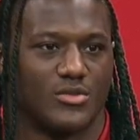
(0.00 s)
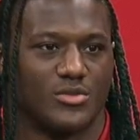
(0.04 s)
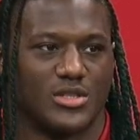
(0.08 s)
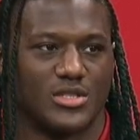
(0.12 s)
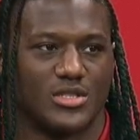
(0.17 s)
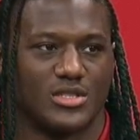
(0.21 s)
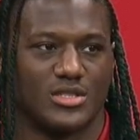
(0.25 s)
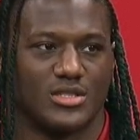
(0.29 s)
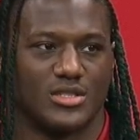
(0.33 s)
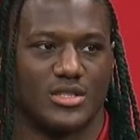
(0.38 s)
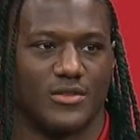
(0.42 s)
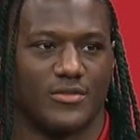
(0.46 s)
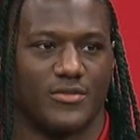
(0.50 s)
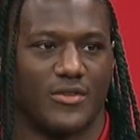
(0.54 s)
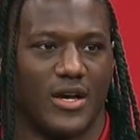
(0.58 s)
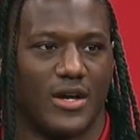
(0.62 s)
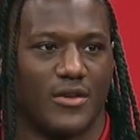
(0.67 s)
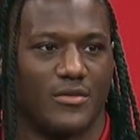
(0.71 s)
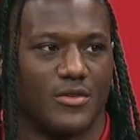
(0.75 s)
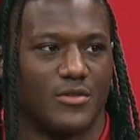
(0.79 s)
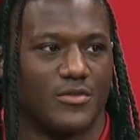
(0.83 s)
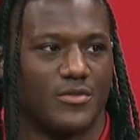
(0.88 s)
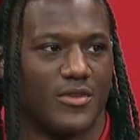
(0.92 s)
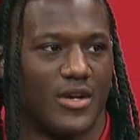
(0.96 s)
which is a
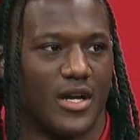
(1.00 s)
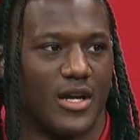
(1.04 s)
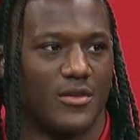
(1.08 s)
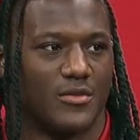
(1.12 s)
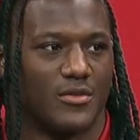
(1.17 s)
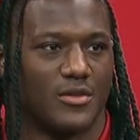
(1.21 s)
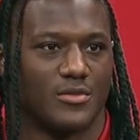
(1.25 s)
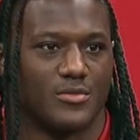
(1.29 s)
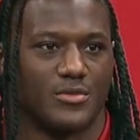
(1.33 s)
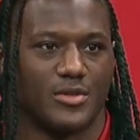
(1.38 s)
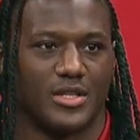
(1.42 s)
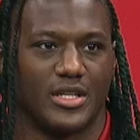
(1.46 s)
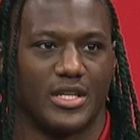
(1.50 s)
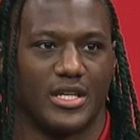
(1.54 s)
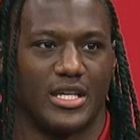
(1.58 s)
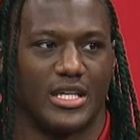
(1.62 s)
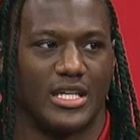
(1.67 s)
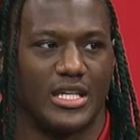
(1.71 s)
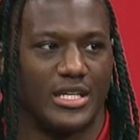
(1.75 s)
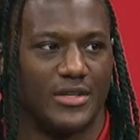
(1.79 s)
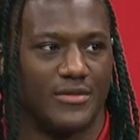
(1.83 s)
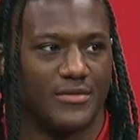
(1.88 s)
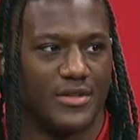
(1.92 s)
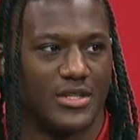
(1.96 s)
505, or are we in
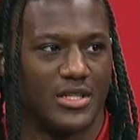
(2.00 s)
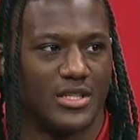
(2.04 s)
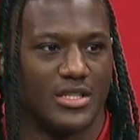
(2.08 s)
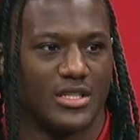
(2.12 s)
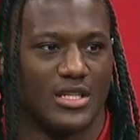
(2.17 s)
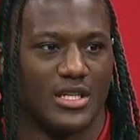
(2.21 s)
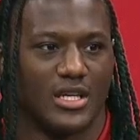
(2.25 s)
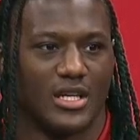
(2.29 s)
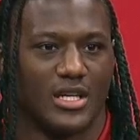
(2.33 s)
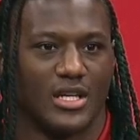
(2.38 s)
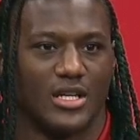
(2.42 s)
even?